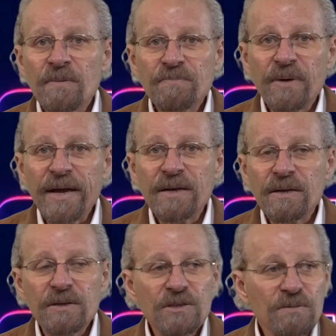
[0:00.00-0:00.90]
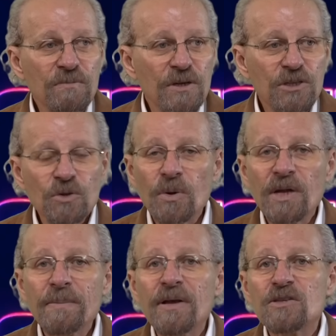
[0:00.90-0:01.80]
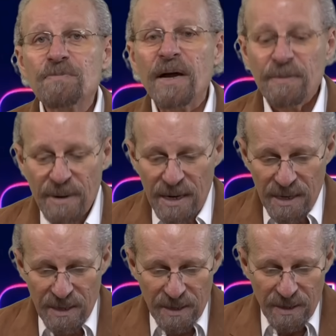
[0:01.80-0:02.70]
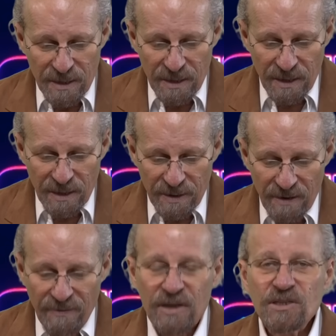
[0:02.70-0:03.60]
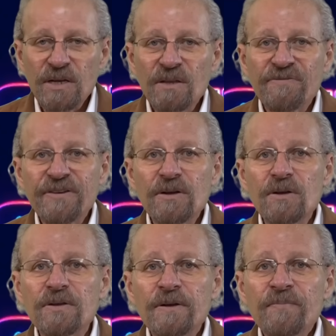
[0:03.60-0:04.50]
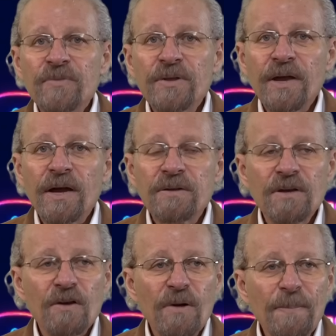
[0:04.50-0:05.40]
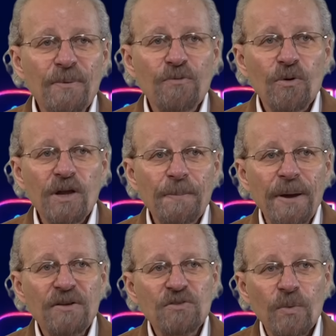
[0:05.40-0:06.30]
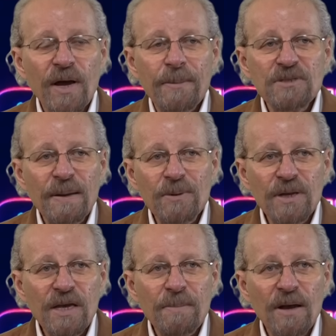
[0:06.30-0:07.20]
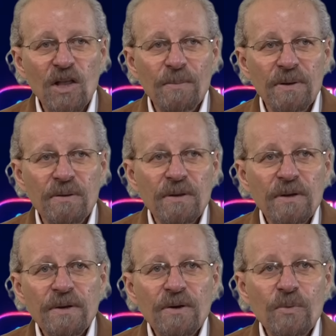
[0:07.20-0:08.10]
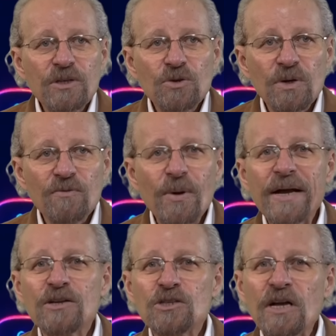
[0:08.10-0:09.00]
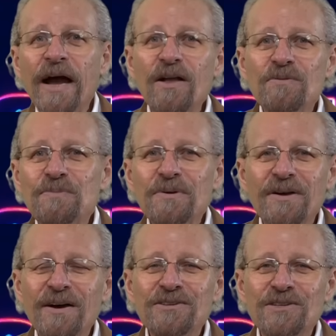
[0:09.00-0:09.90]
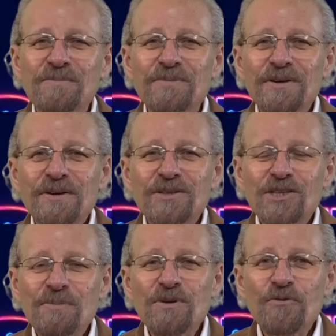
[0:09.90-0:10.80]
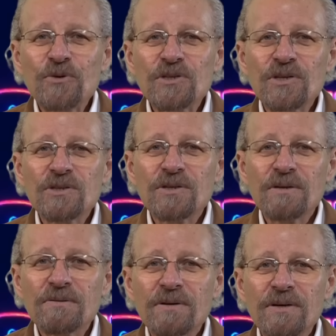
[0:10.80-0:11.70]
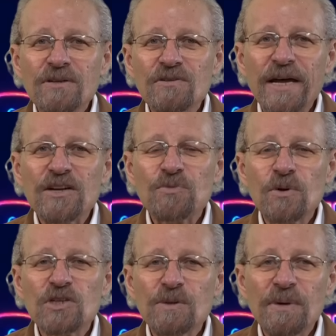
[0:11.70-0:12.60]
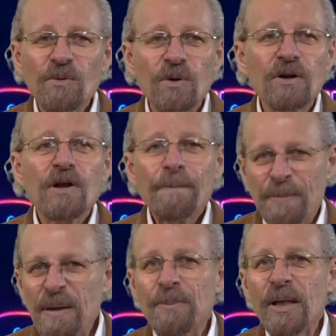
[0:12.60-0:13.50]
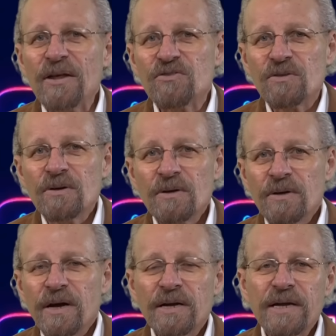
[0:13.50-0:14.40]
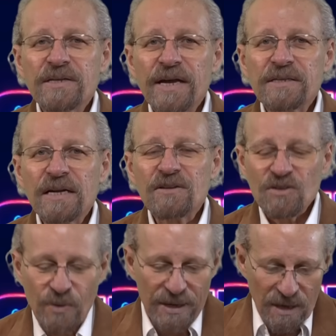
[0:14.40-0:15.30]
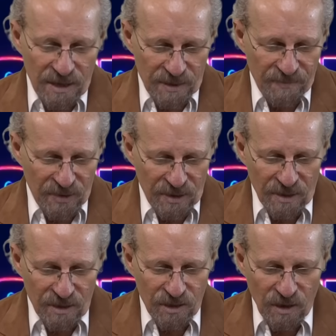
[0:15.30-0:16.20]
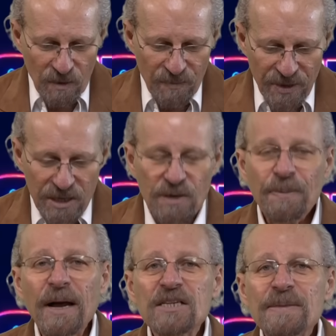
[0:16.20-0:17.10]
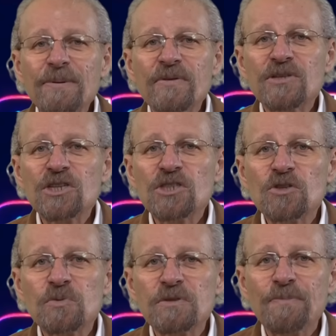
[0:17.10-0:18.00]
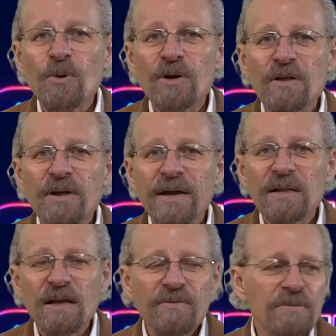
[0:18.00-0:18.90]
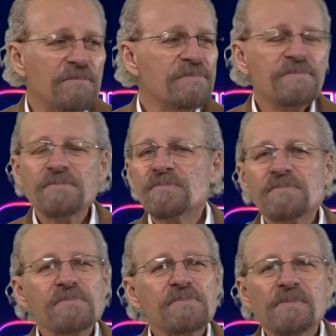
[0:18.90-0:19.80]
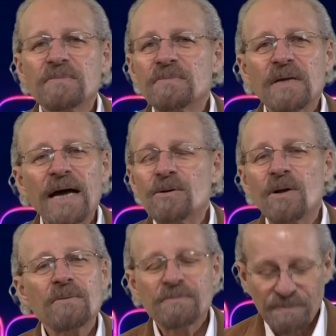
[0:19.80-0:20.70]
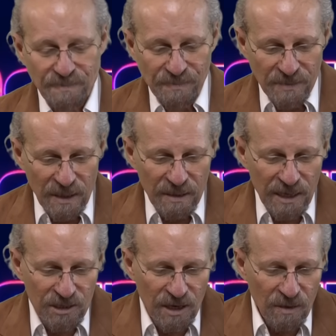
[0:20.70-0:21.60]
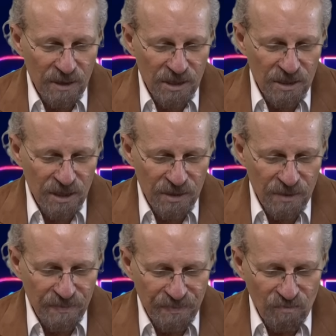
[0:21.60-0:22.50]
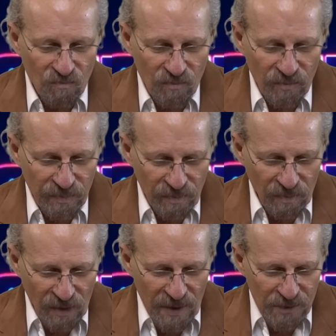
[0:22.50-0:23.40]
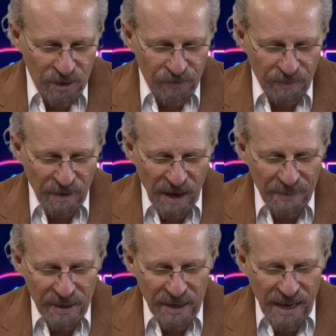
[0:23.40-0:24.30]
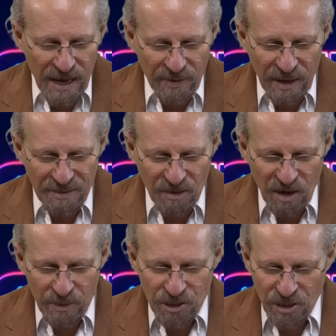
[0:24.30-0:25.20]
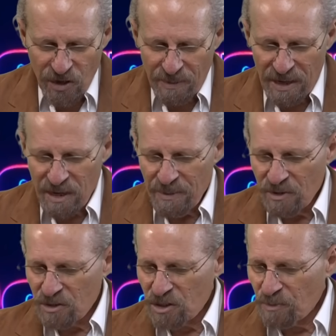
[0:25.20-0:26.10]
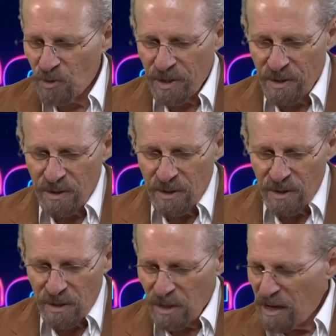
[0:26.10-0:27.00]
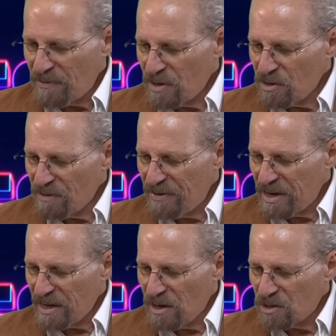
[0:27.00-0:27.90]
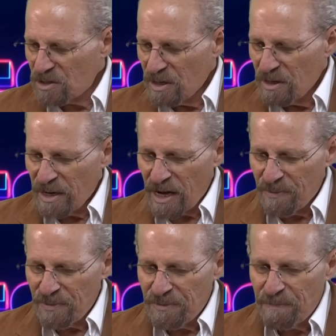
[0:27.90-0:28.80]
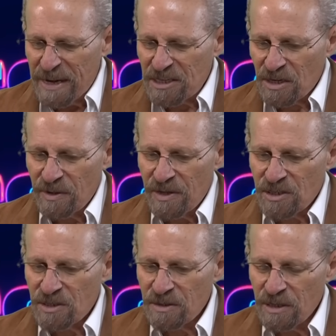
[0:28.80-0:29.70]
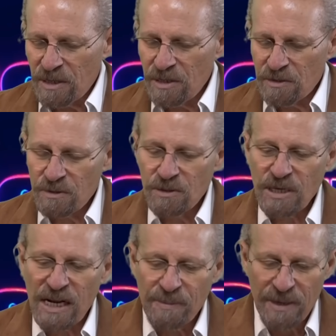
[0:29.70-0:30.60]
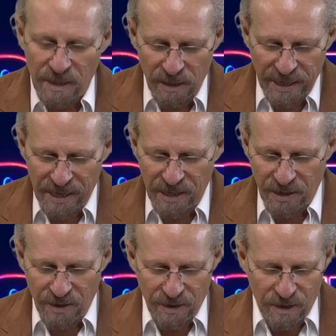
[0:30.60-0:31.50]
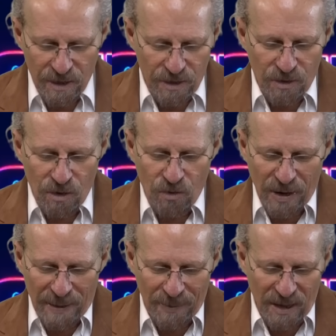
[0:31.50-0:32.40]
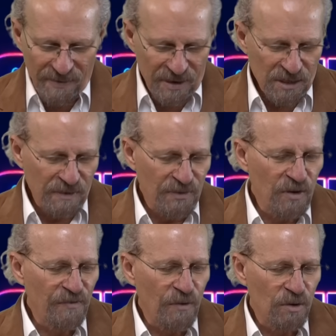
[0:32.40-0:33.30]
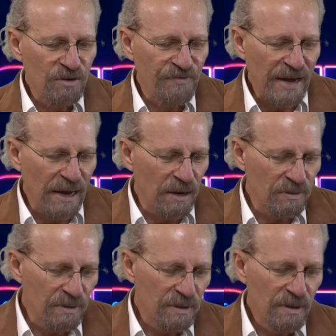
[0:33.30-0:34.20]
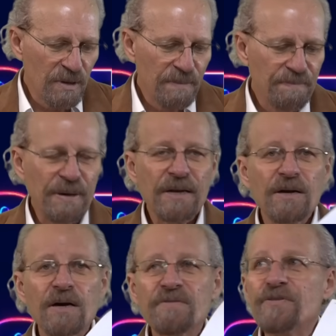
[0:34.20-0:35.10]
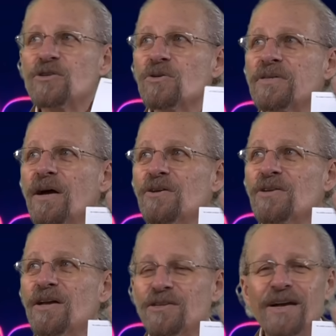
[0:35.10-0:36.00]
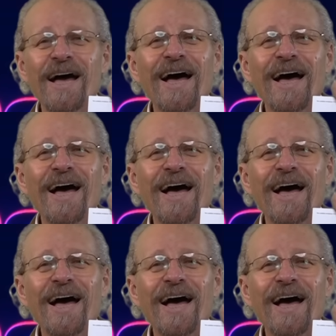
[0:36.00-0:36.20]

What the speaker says: Mike was sorely missed by many of us in the field. And right before he passed away, I was able to email him, and we sort of reconciled some differences. And his last words to me were, "Be blessed." And I take that as a great honor. So is it possible that Jesus was born on 9/11? I don't know. Let's go. Let's continue. This is from Bob. Hey, Ali, I thought I would share in my emails this morning. Love your videos. And basically this, he's sending me a link here. No credible evidence of UFOs found, Pentagon official tells us.